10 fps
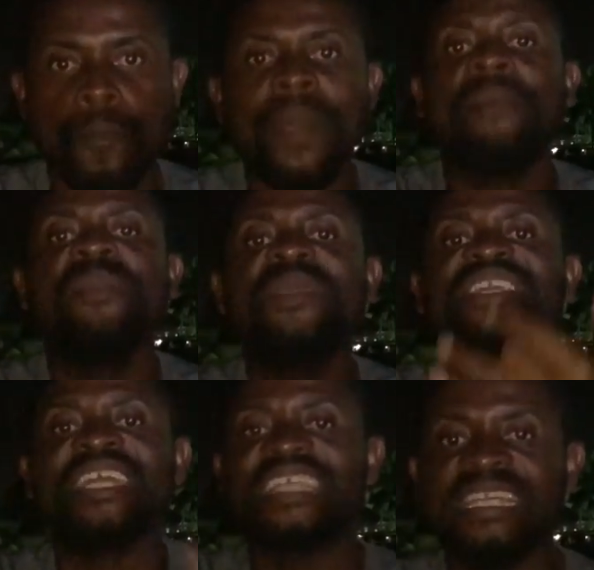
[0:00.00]
Mammy be
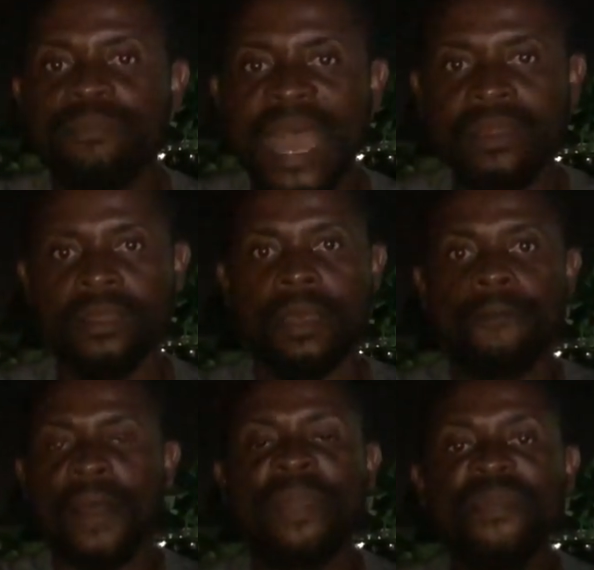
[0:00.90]
dear Diniba.
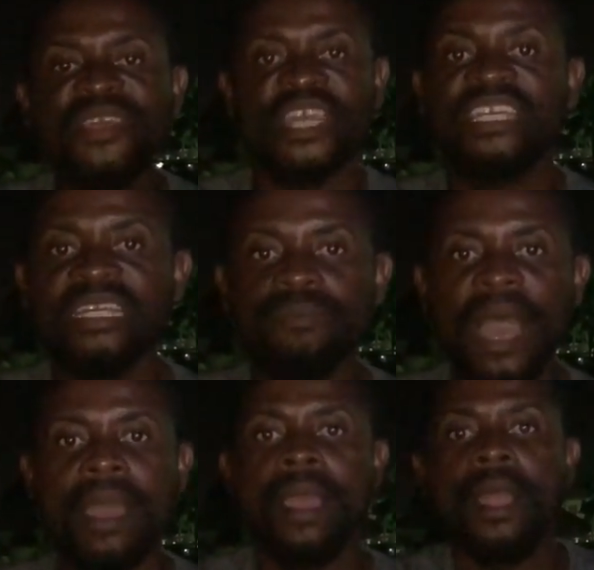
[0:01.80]
Papa be dear
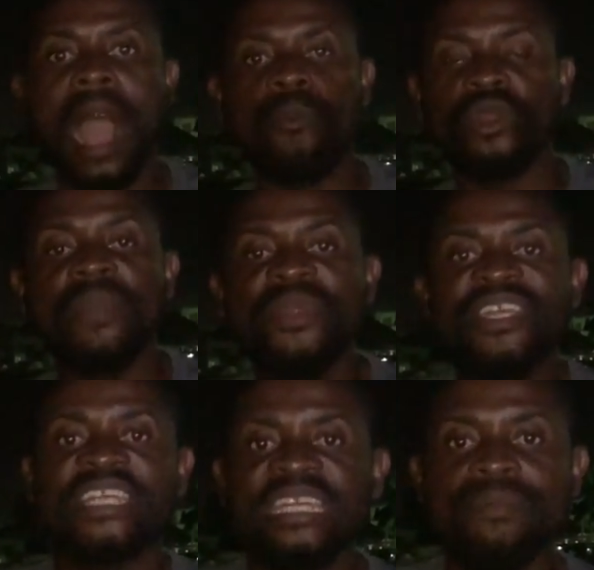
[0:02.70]
Diniba, I could be
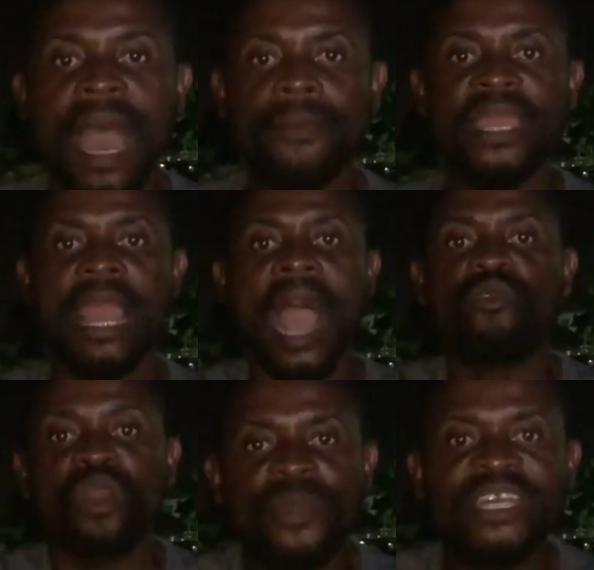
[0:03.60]
dear Dini Mammy, I
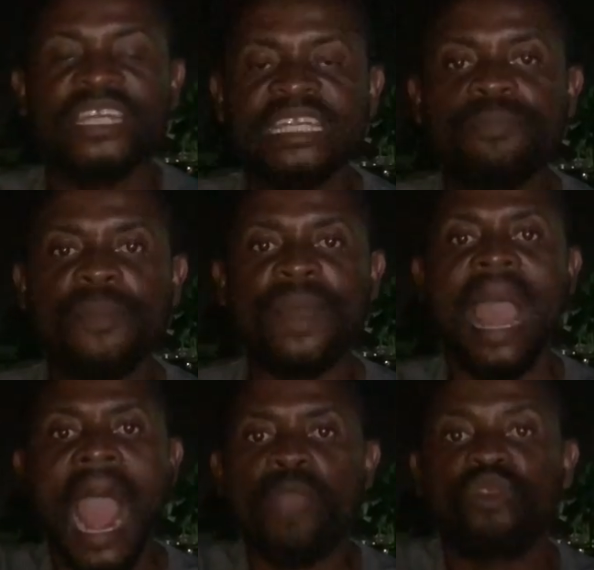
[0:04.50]
could be dear Dini Papa,
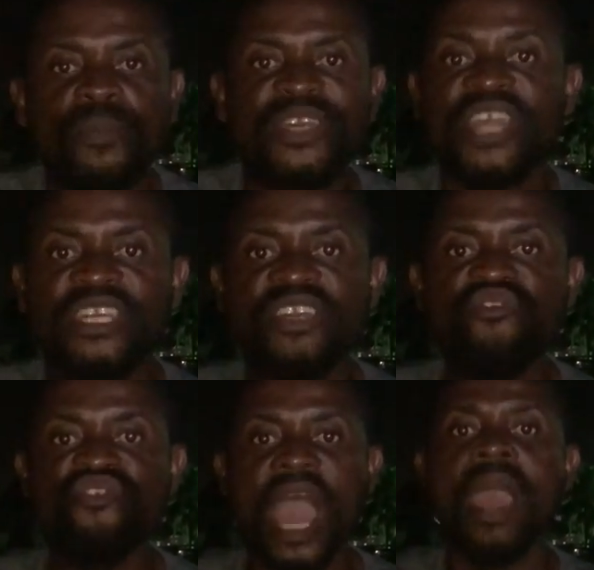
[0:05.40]
I could be dear
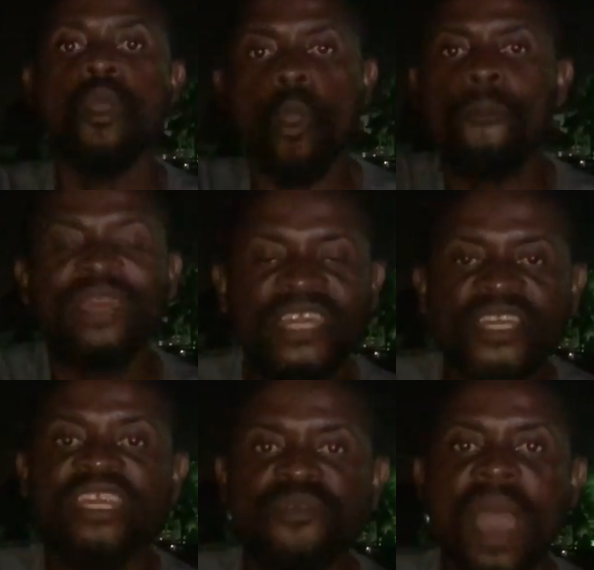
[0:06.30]
Dinia, or be dear
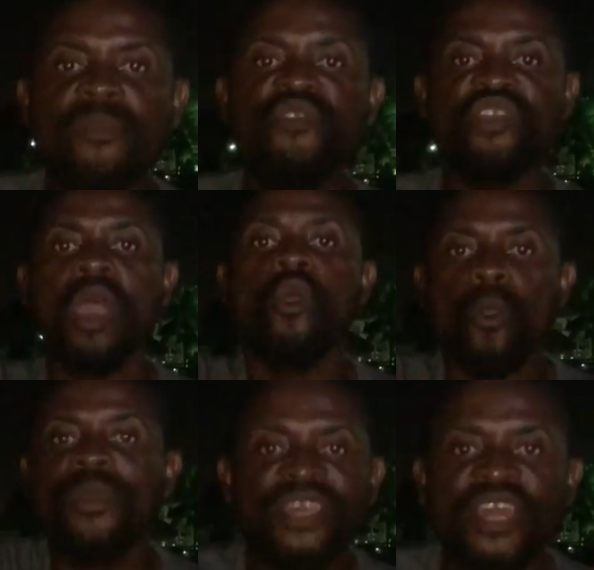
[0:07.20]
Dini Maminia, or
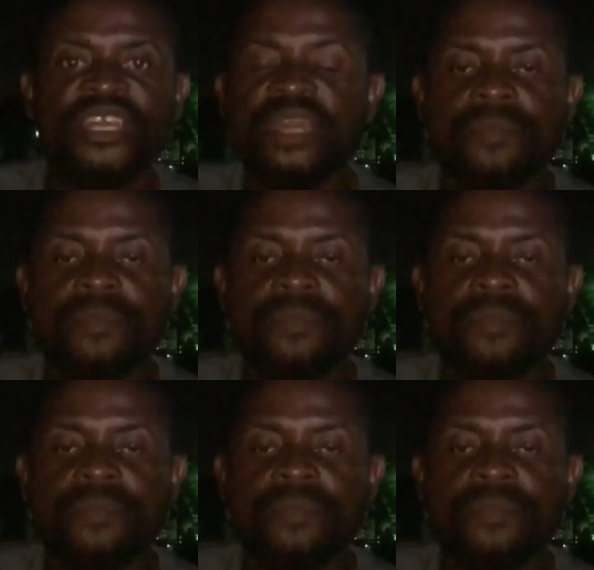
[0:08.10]
be dear Dini